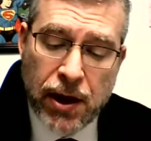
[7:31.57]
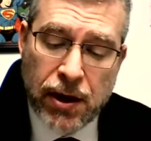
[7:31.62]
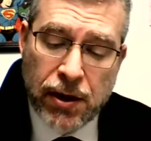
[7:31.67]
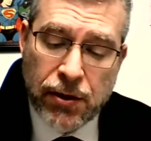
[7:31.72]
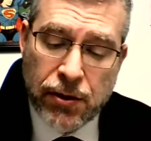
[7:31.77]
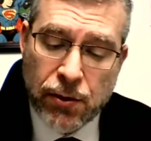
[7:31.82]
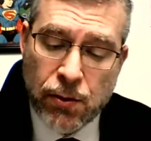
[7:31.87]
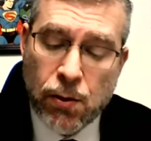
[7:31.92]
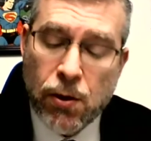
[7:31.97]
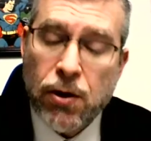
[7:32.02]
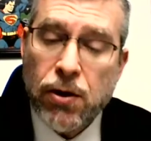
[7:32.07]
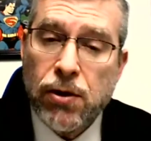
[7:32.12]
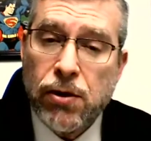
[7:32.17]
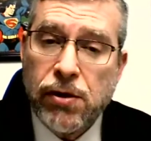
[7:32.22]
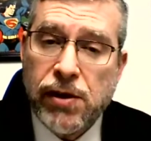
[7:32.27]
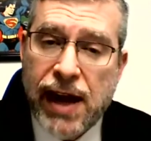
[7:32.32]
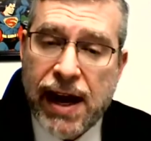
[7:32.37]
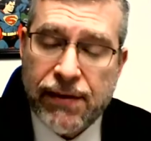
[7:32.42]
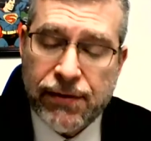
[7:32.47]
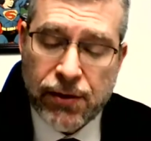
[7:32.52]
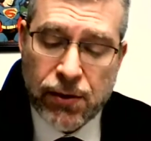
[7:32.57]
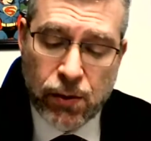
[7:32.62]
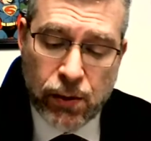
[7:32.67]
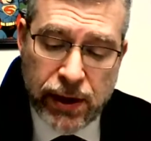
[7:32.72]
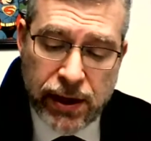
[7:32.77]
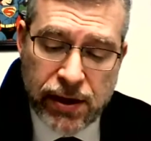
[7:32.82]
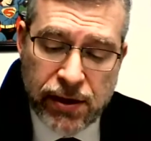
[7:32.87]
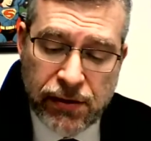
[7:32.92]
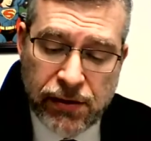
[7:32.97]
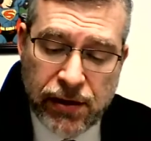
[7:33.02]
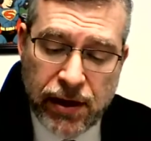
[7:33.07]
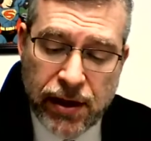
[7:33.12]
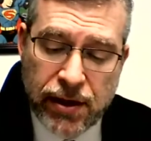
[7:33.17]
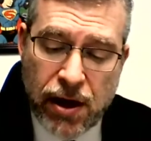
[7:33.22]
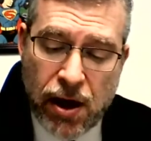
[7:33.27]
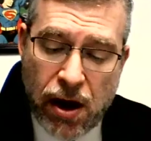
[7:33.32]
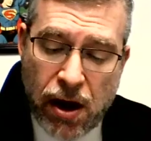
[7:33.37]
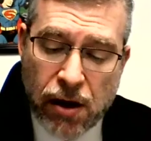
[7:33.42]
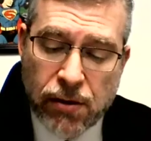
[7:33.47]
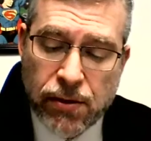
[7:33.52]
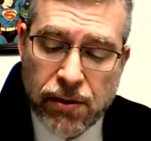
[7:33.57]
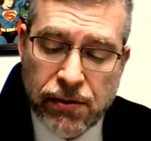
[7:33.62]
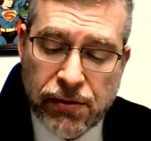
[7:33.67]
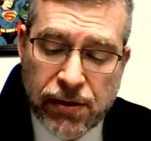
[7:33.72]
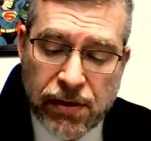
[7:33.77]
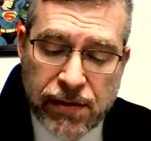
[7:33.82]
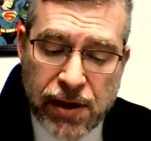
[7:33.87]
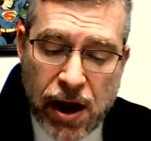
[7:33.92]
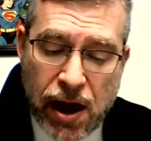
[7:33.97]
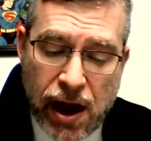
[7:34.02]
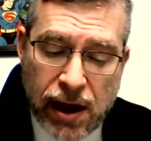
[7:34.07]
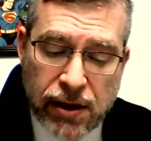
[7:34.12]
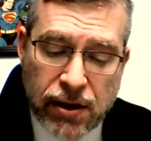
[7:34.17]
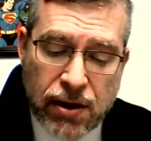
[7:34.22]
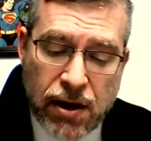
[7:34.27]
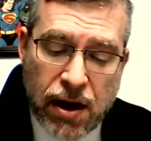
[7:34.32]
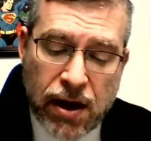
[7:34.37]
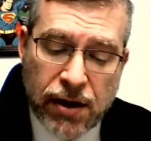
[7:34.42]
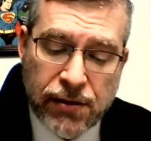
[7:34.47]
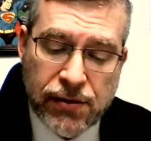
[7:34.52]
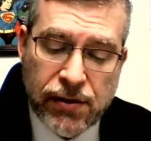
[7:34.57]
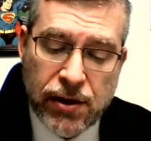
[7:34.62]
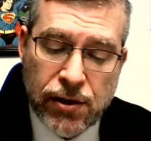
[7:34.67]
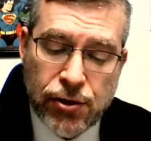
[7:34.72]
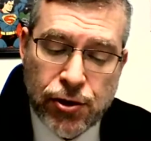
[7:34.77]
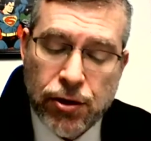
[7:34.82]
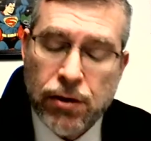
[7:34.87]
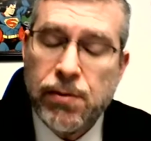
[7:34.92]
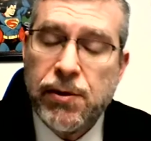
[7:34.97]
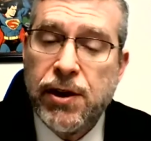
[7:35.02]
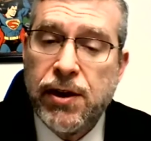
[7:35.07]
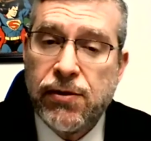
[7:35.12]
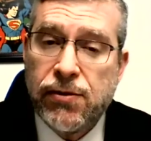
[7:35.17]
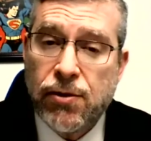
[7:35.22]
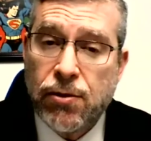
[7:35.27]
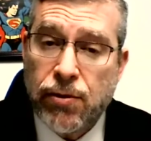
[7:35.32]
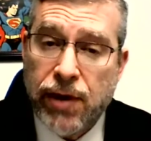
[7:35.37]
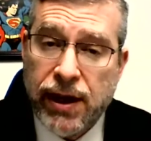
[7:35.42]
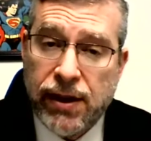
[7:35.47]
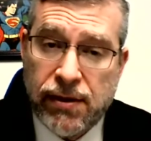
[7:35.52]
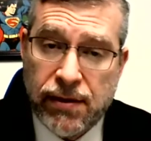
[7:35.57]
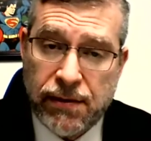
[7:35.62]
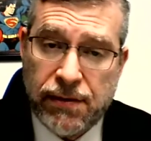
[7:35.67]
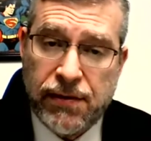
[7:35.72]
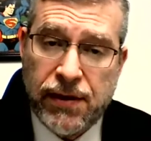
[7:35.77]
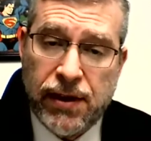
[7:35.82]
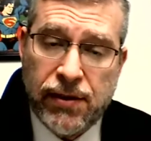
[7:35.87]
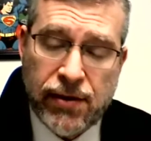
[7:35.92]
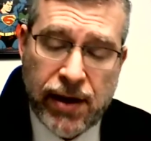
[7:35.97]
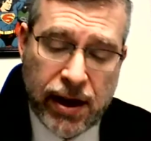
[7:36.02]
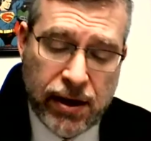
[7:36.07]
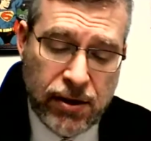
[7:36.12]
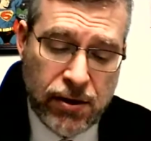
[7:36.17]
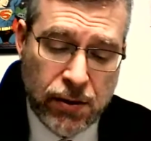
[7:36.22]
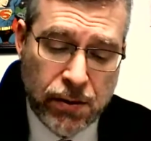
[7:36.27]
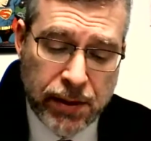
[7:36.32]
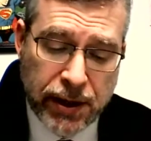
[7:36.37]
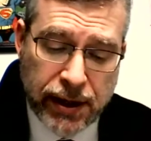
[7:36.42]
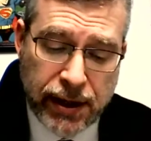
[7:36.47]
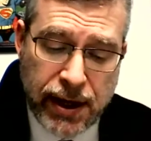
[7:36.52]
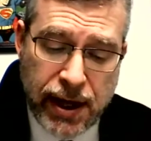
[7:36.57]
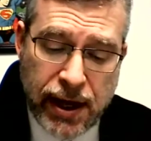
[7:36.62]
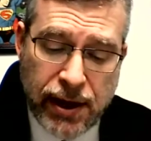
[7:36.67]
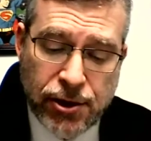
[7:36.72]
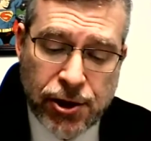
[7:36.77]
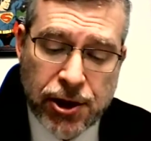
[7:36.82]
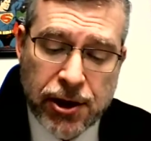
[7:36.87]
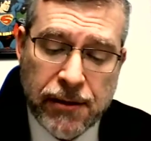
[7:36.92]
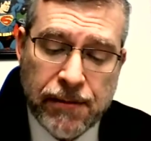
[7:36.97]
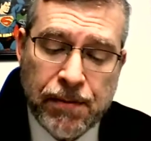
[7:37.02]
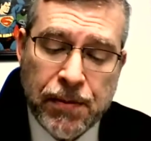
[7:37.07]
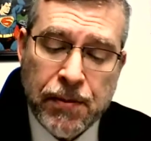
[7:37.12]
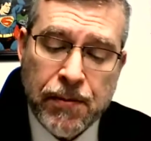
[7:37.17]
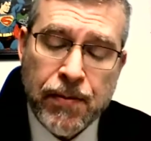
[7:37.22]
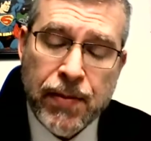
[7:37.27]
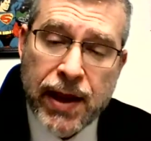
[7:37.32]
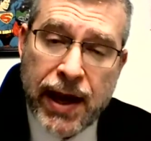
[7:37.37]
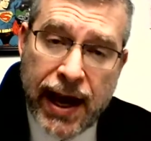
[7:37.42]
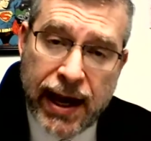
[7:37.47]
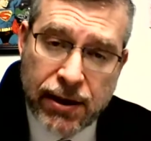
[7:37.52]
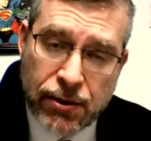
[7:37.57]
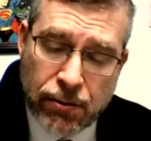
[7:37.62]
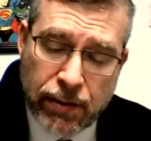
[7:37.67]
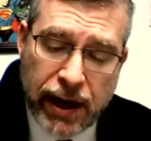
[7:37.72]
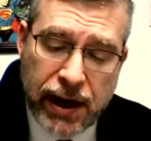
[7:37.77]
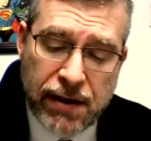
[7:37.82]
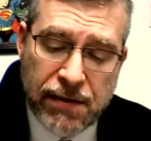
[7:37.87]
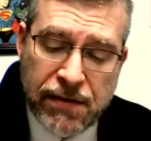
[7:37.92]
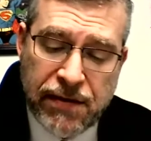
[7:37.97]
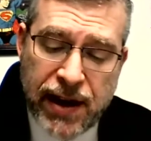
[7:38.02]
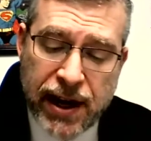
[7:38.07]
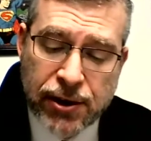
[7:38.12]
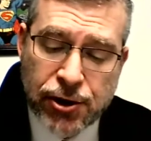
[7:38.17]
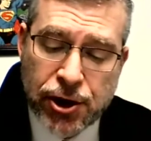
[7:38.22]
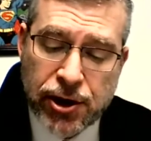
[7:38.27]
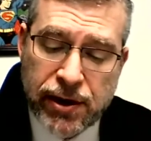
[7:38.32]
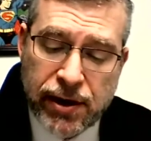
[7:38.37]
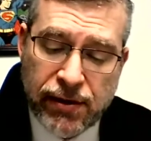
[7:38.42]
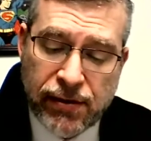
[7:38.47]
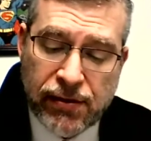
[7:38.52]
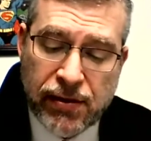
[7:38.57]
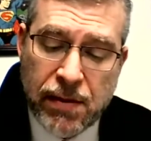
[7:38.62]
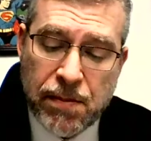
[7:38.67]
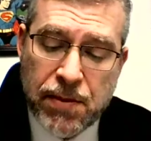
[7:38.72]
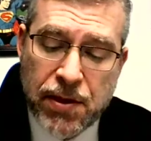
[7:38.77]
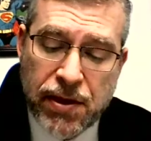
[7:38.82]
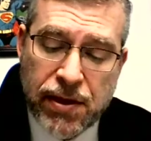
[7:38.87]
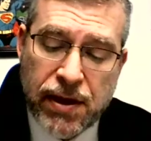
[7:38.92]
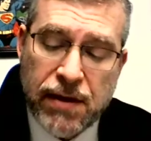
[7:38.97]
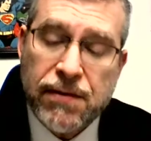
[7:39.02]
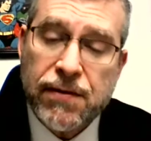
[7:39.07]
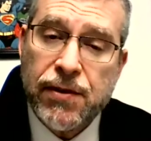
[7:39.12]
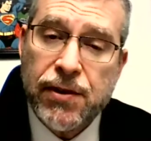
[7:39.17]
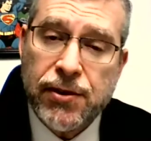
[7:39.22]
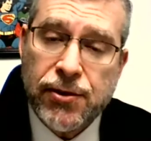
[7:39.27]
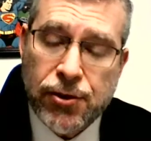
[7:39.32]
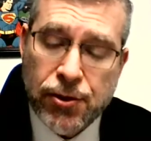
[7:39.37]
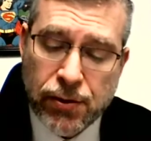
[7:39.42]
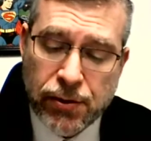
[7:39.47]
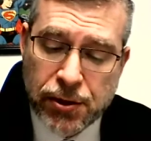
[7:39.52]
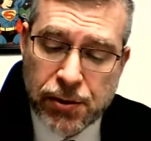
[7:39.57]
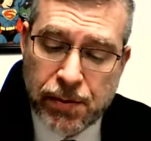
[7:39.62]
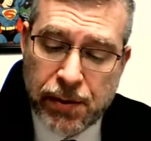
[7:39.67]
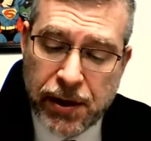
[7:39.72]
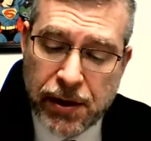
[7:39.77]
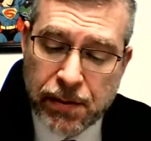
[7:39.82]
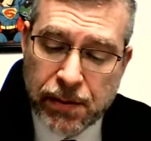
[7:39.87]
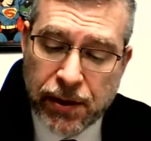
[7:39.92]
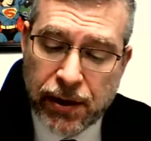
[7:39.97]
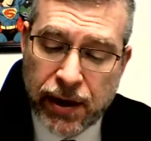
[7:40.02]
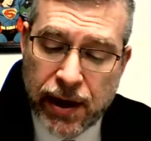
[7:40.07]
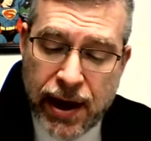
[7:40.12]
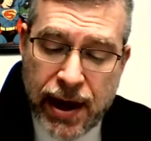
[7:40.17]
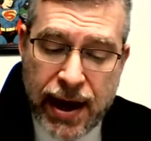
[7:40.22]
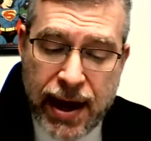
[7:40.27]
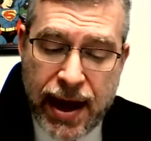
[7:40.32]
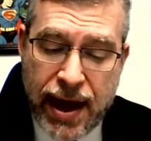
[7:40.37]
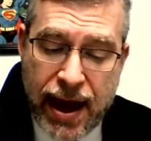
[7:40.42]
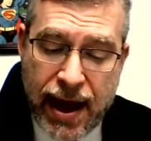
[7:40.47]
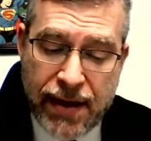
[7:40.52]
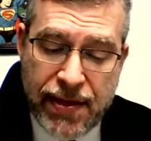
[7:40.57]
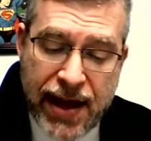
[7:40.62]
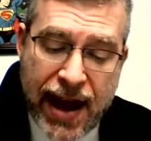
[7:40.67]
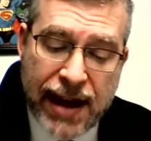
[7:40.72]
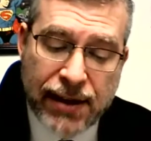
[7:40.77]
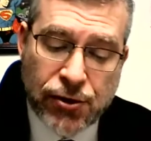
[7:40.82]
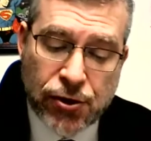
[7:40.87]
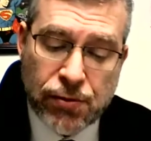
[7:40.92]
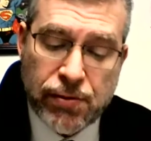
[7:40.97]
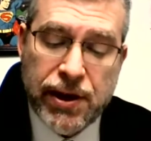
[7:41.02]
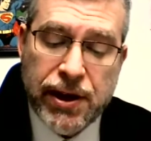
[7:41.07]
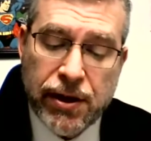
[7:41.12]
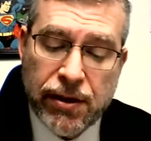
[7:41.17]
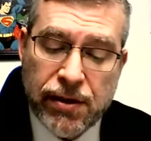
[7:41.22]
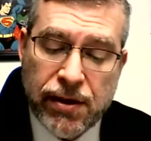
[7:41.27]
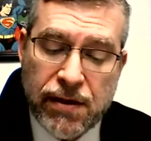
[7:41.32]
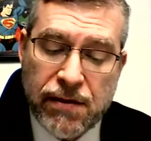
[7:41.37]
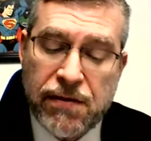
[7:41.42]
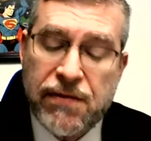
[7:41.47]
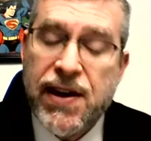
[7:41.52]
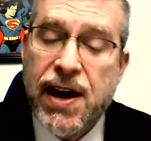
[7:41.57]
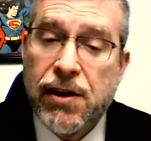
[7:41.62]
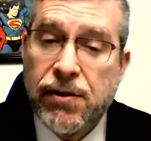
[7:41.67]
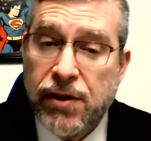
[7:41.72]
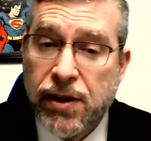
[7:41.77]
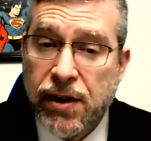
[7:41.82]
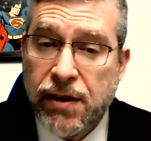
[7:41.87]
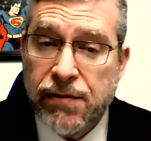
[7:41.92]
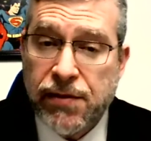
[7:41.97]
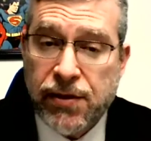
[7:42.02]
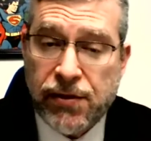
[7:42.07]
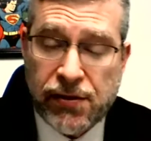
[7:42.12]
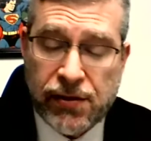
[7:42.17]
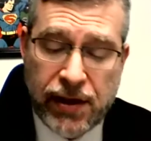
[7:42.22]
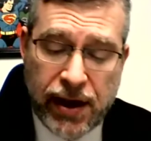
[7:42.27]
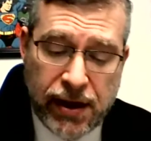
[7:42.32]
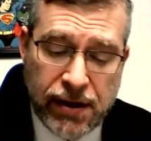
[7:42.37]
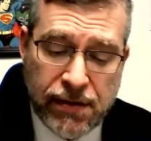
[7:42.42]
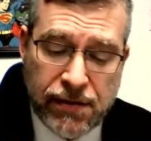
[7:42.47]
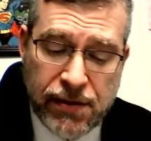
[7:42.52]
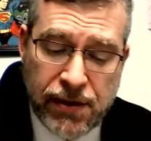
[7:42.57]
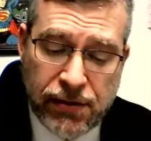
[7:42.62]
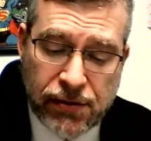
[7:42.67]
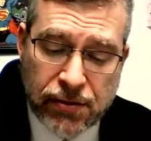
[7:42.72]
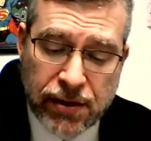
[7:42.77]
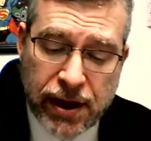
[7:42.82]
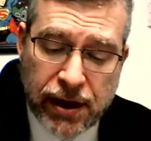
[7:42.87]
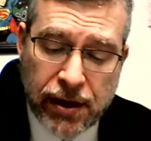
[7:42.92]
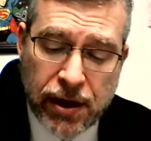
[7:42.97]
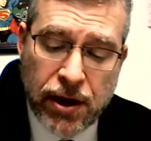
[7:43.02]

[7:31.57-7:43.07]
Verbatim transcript: The world, after witnessing the horrors of the Holocaust and Germany's great defeat and humiliation, had great affection and sympathy for the Jewish people, and that triggered the founding of the State of Israel.